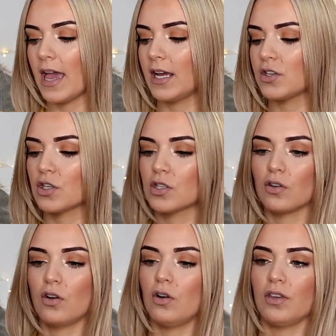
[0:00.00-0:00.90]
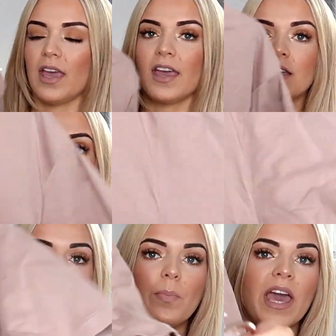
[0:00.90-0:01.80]
and I just thought, yeah, it
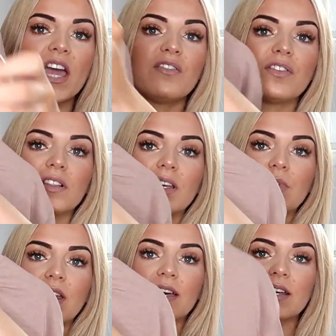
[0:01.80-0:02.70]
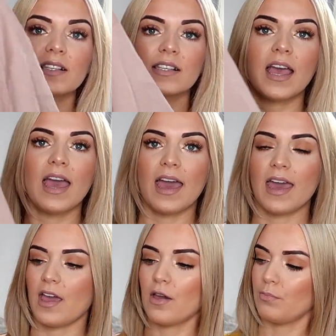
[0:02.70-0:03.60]
would go perfectly with this.
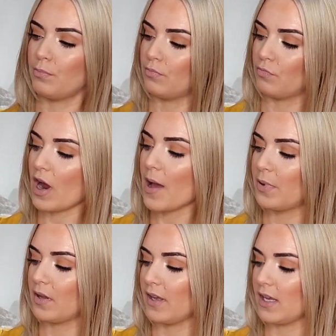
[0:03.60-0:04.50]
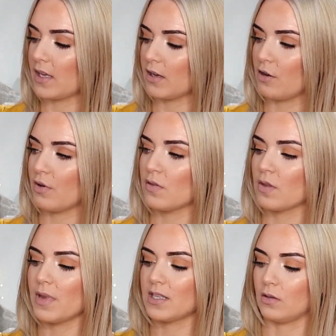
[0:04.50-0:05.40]
wrap it like around
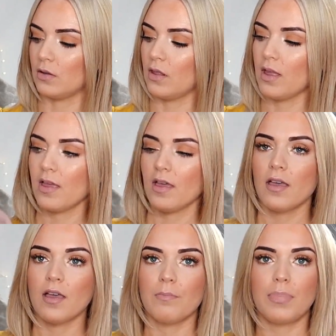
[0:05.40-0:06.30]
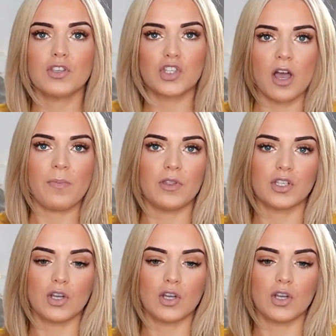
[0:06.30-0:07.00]
the middle, bunch it up at the